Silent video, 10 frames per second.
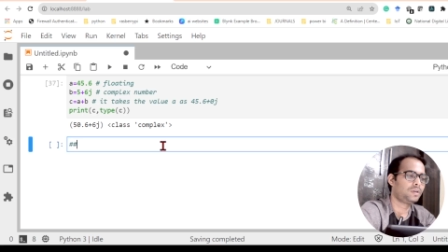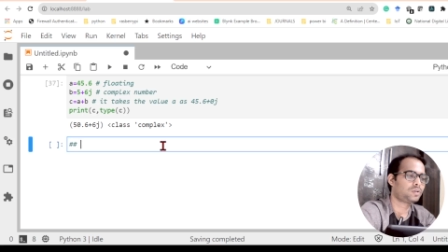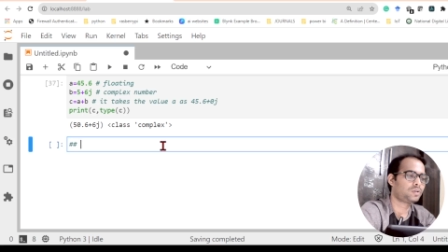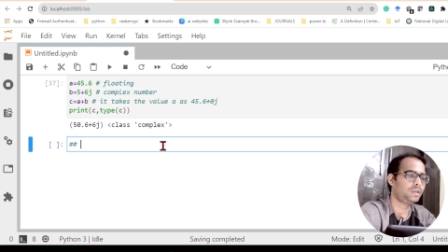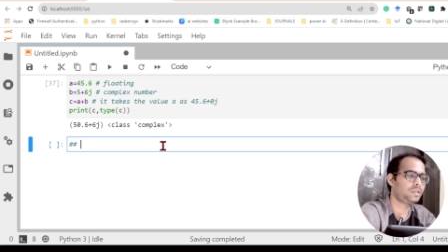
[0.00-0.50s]

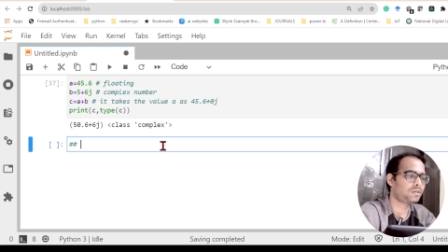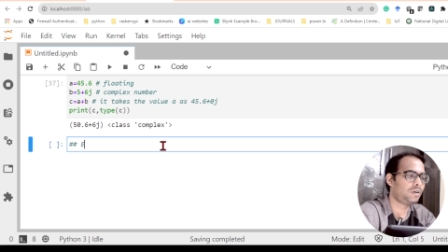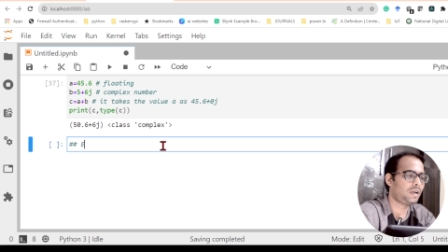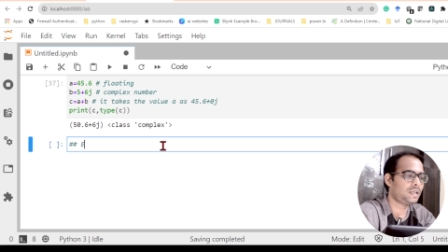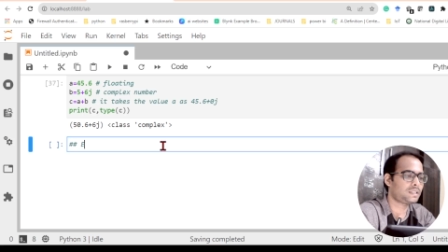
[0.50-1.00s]
So it is
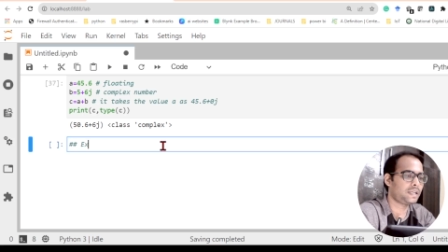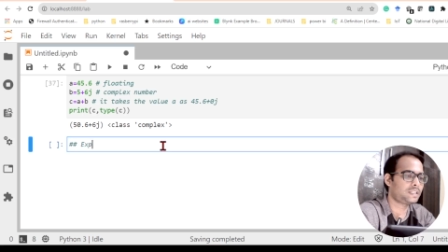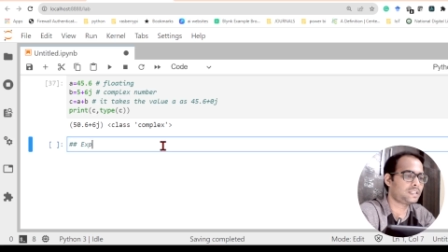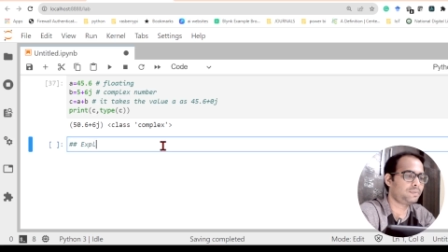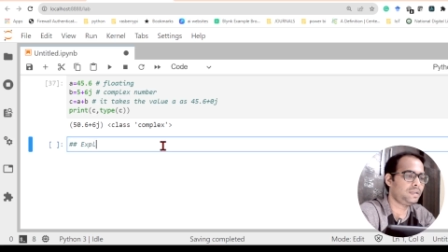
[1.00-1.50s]
called as
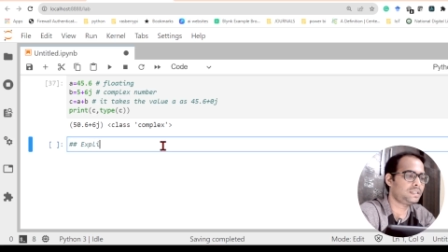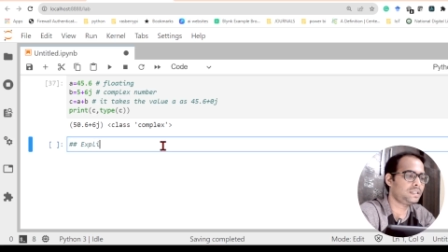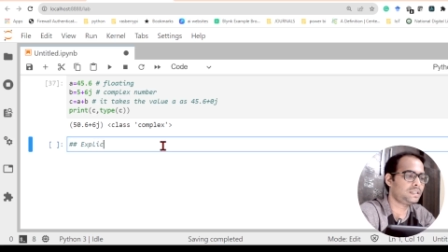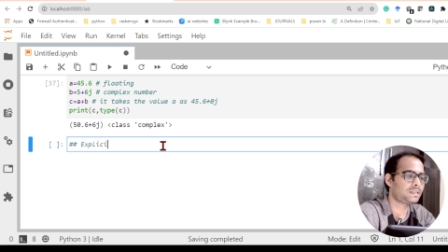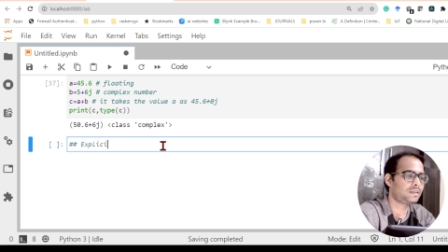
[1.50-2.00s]
explicit